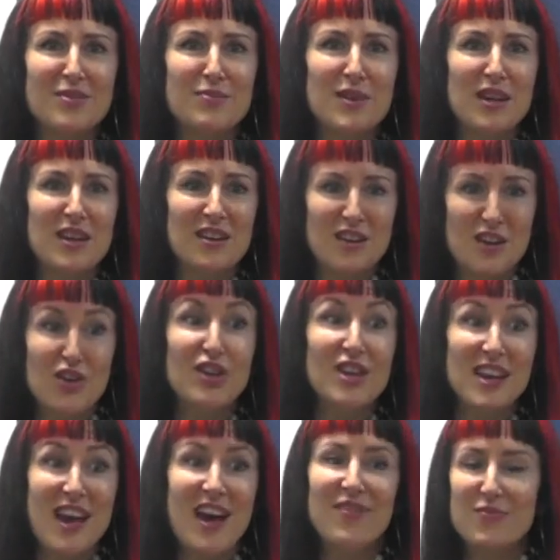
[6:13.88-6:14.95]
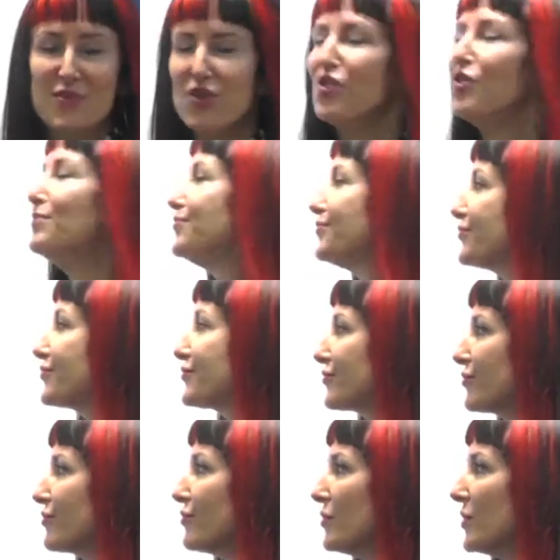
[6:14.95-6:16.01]
It's a bit. Oh, you can, cool.
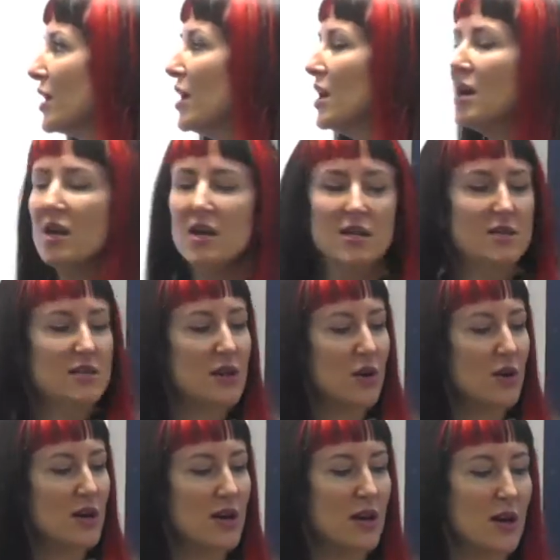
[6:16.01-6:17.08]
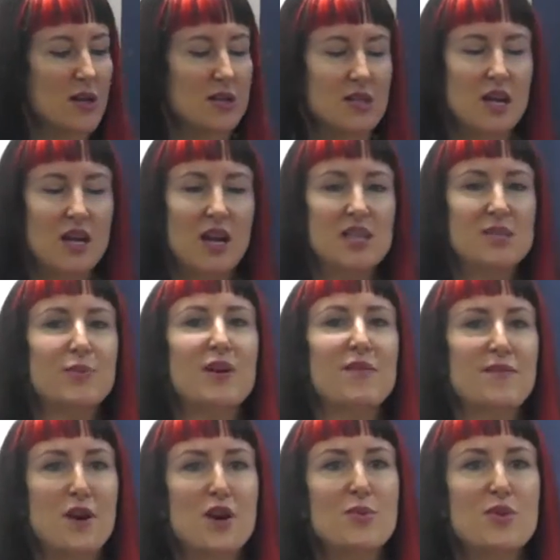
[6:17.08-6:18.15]
So internalised
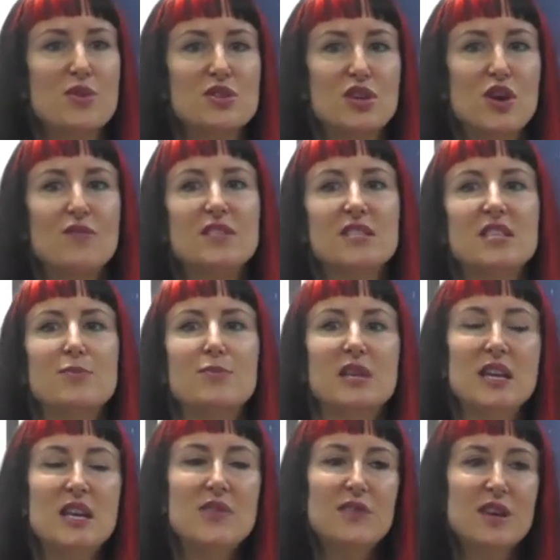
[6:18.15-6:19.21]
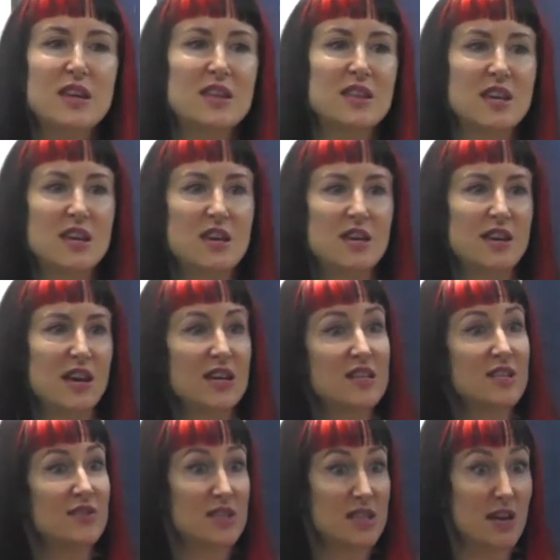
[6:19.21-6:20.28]
biphobia is obviously believing the
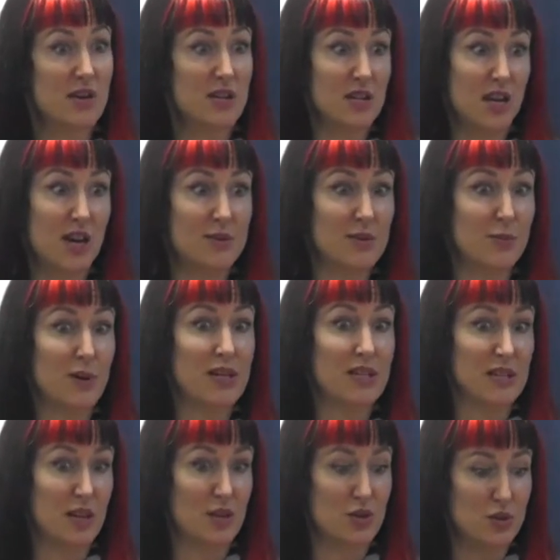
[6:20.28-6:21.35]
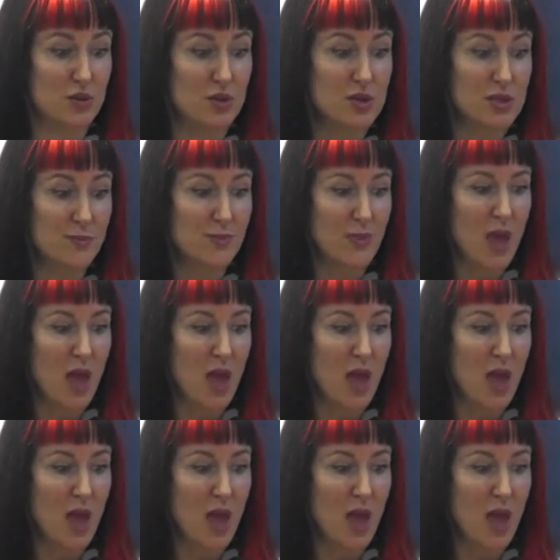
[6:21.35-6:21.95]
negative stereotypes of bisexuals,